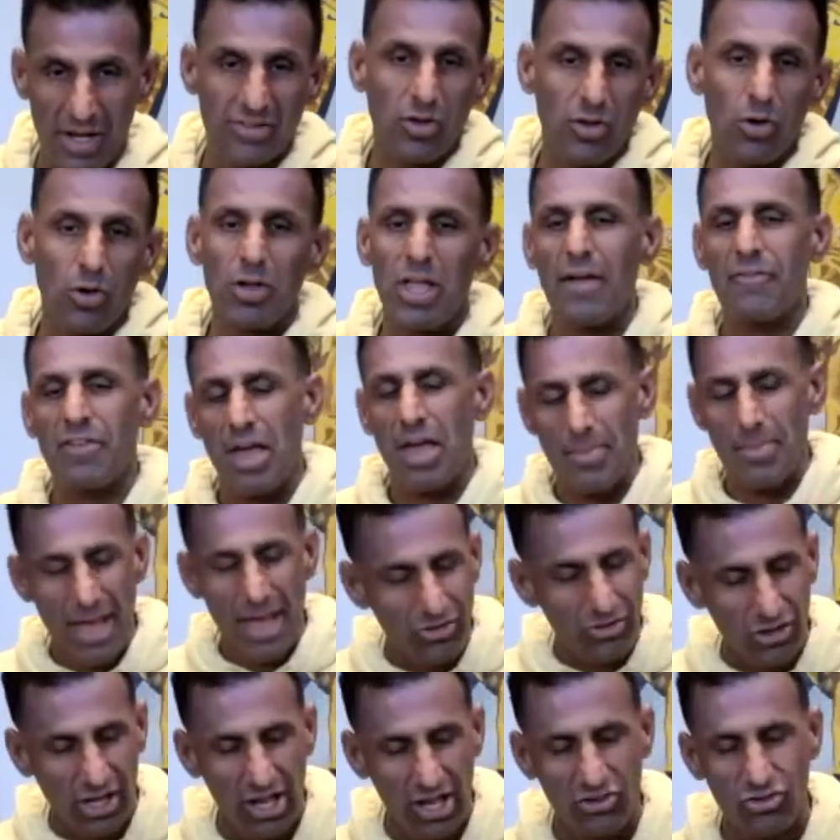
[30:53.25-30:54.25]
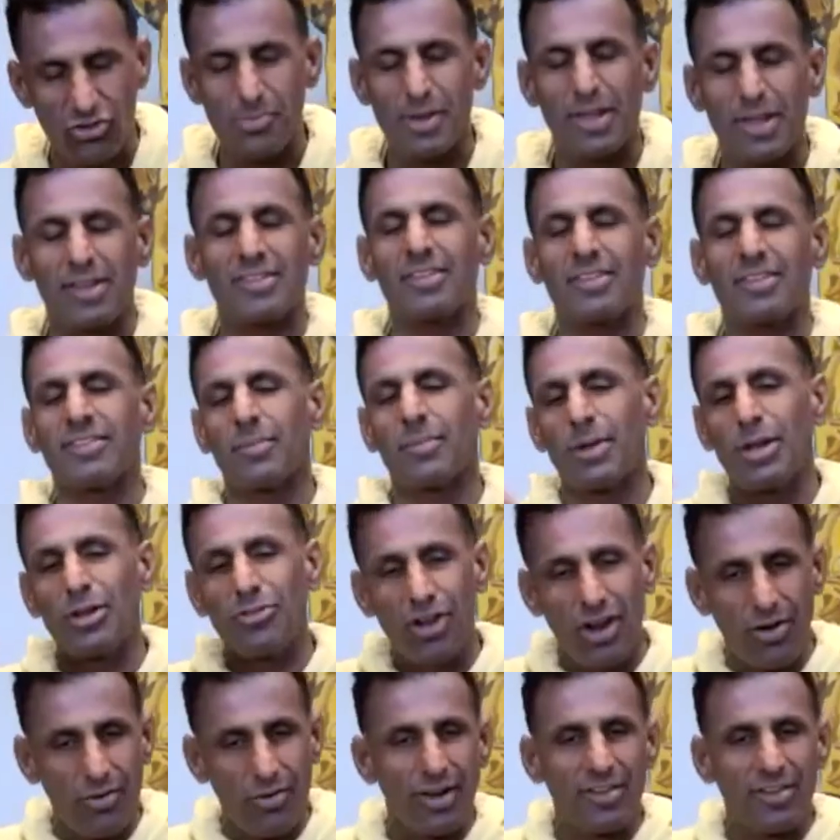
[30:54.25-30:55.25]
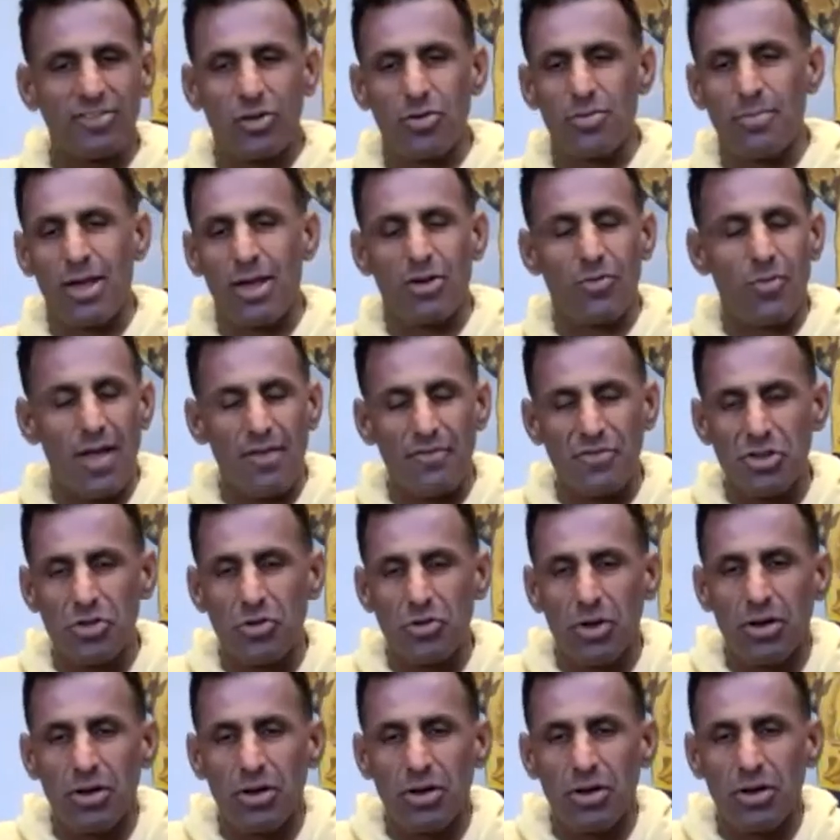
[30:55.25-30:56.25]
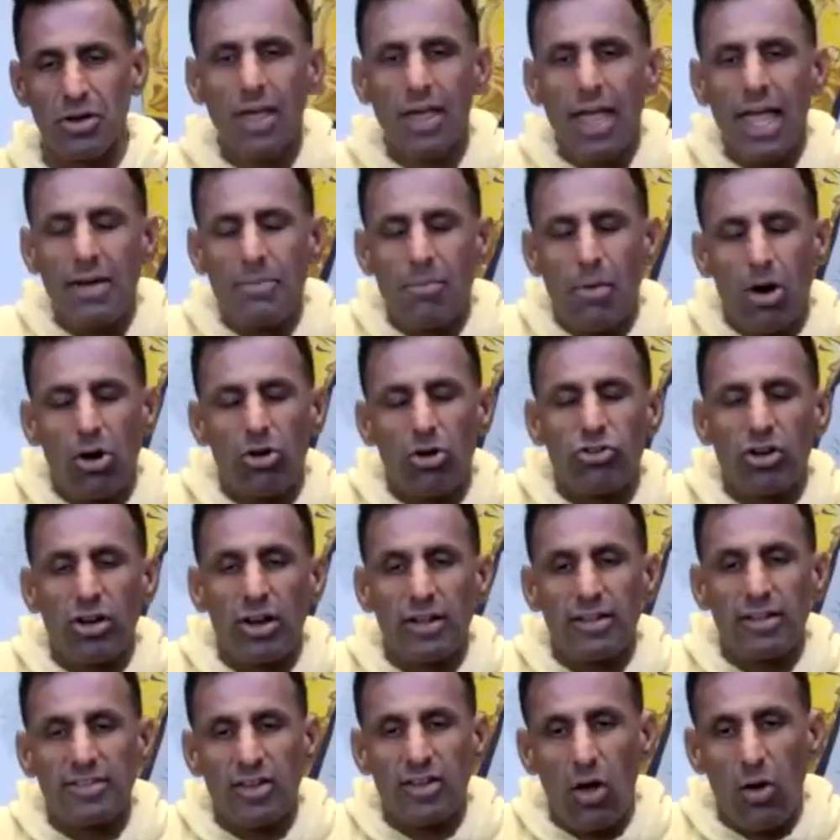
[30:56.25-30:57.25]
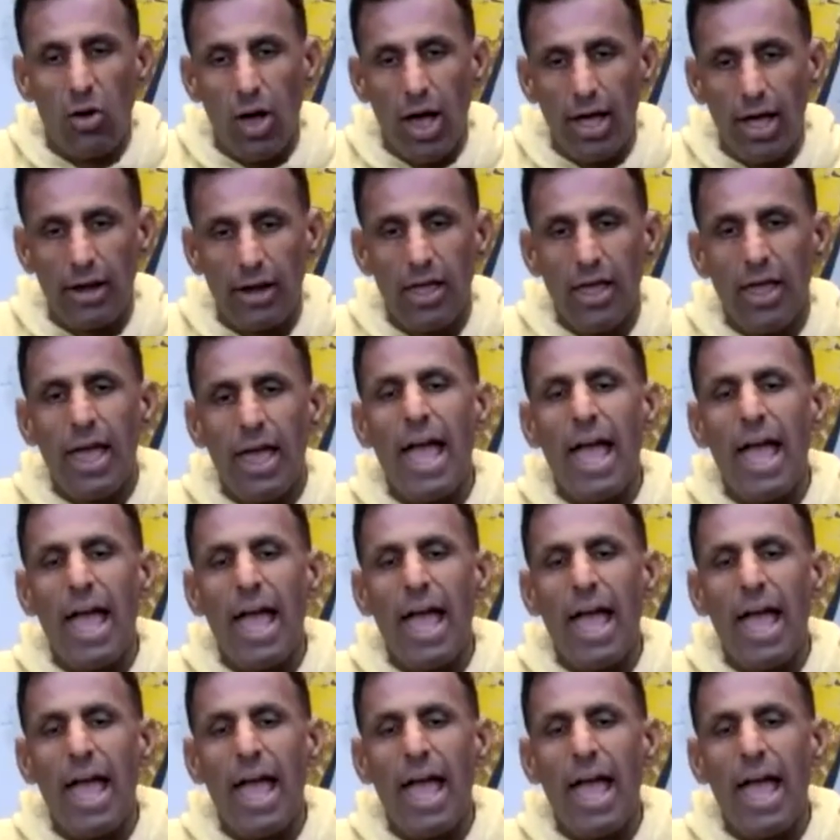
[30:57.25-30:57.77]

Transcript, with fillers: So yeah, I've got my education business. I'm going to generate a certain amount of revenue and, and margin and so on.